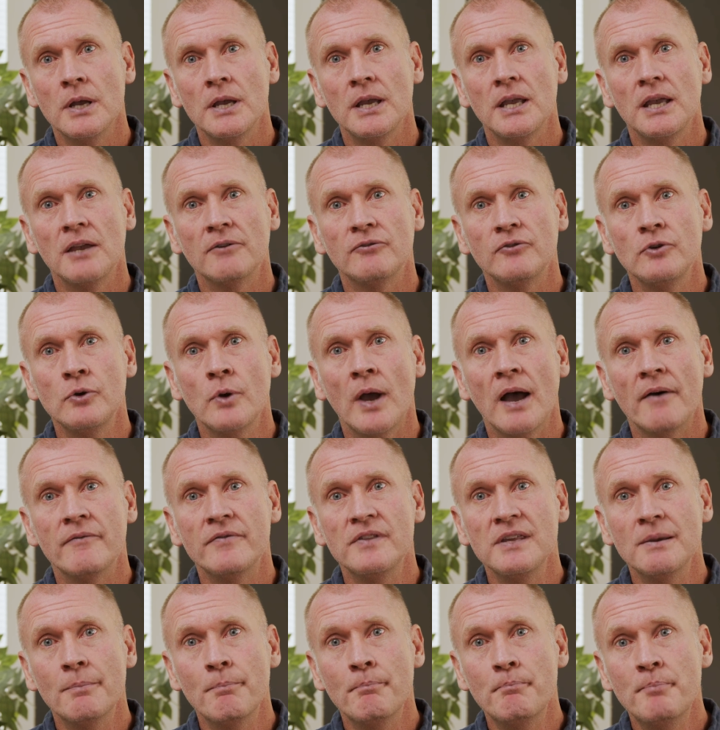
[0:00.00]
if you have
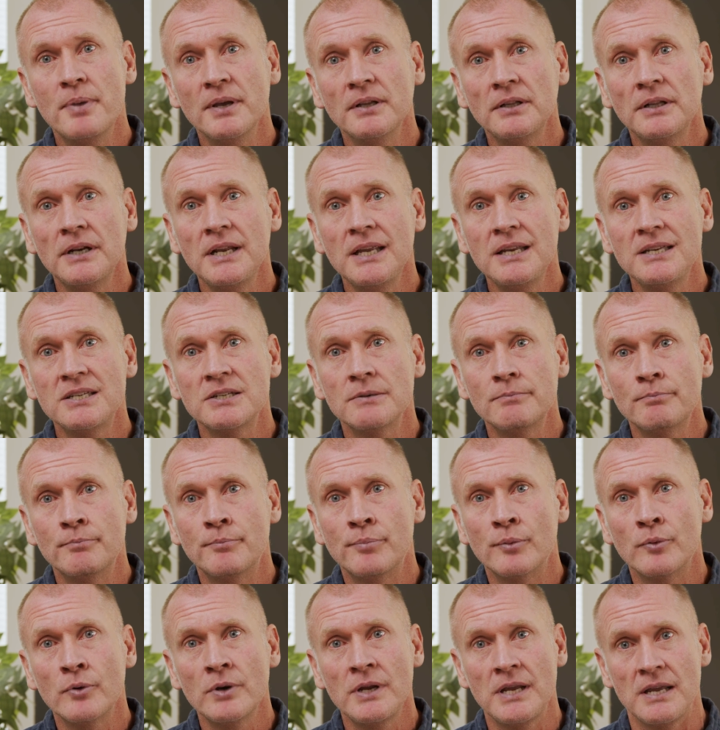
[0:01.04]
the ability to
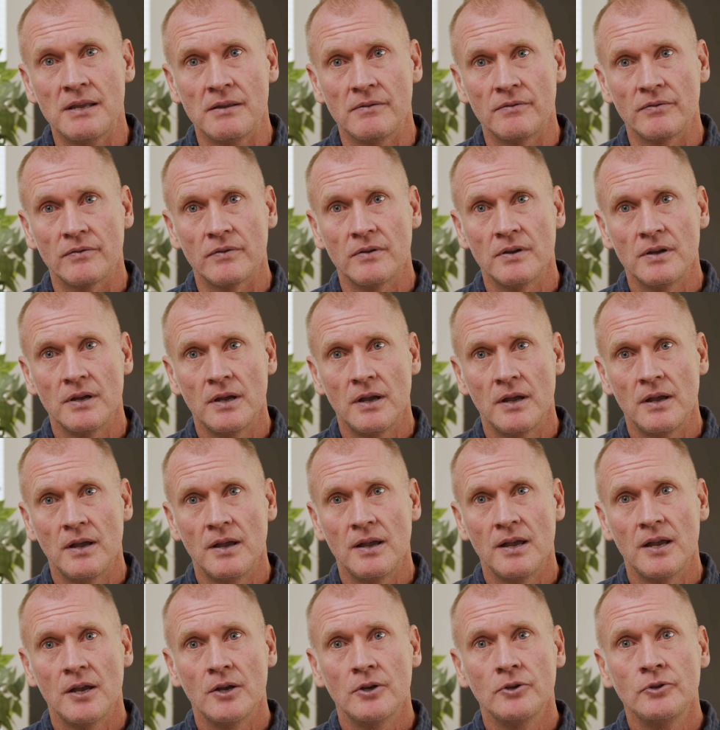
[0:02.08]
breathe,
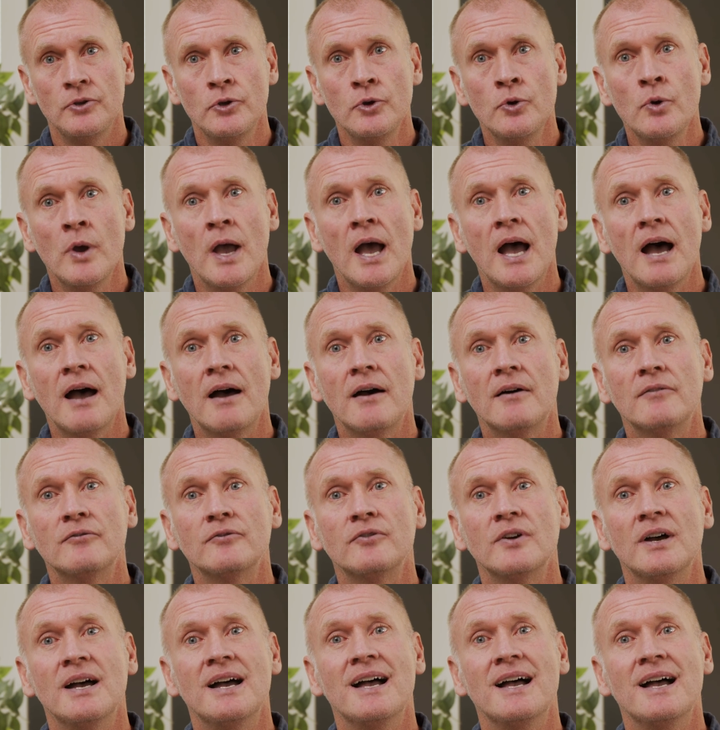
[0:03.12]
you have